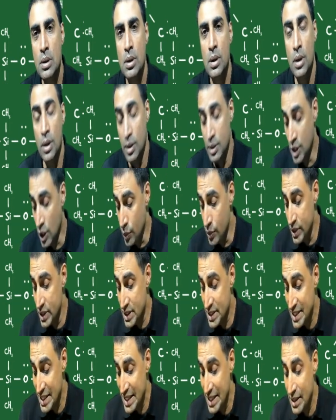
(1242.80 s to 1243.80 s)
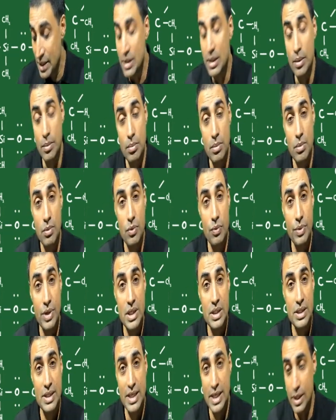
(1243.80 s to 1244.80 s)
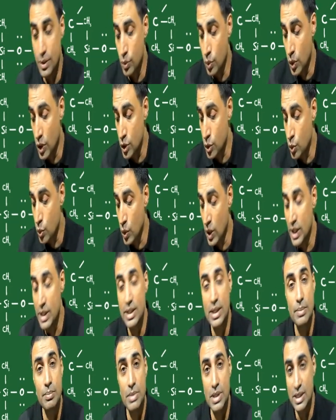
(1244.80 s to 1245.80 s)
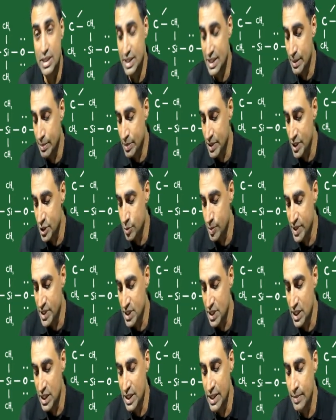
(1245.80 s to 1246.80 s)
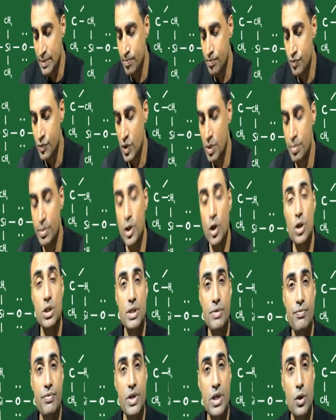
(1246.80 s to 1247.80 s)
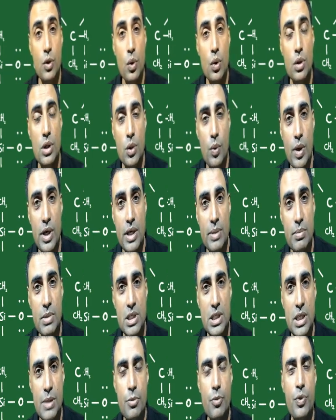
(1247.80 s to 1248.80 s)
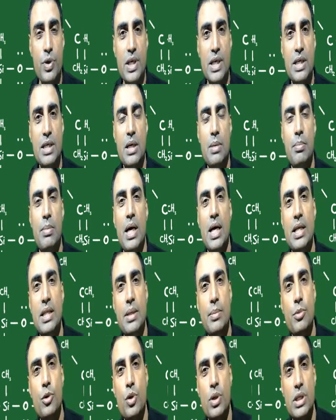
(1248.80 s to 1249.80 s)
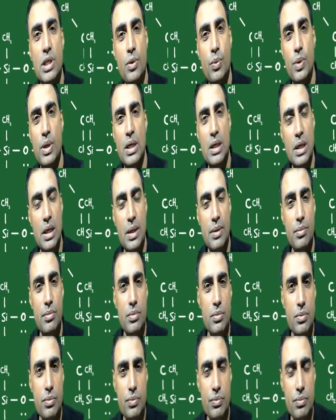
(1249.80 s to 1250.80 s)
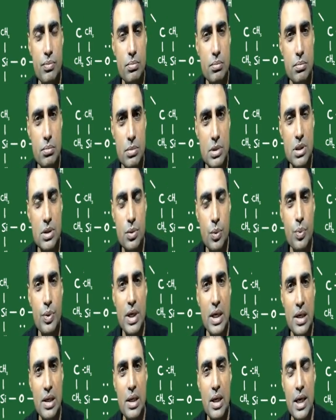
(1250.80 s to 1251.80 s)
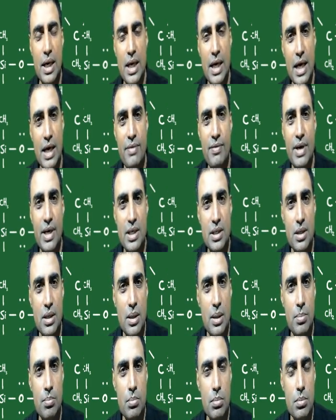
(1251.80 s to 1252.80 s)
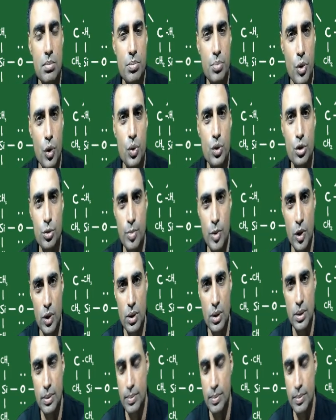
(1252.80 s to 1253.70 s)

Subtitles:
Now we'll see what quantum concept is basically, because if we know the quantum concept, we can combine them together. We'll arrive at the Bohr's model.